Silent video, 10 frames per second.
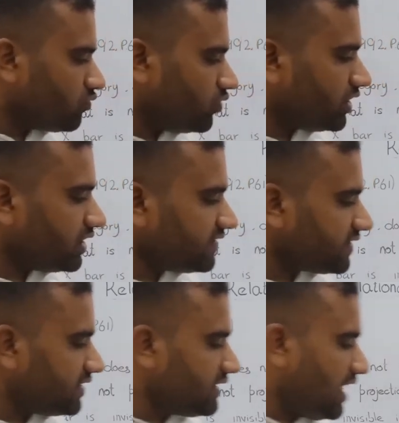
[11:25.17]
we can
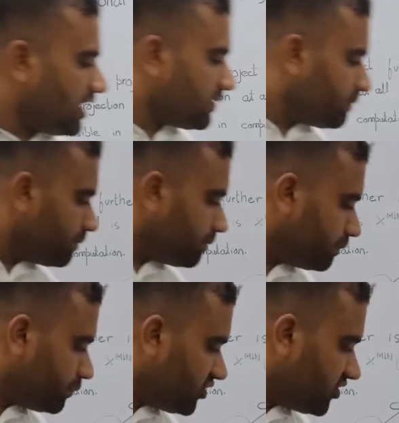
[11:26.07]
say that
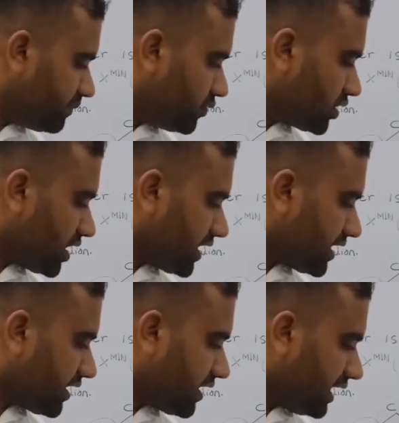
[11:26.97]
this book
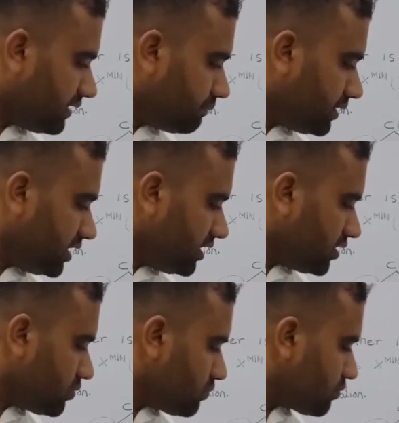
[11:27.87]
can
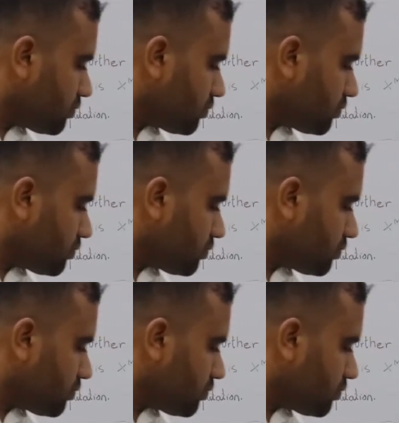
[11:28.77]
be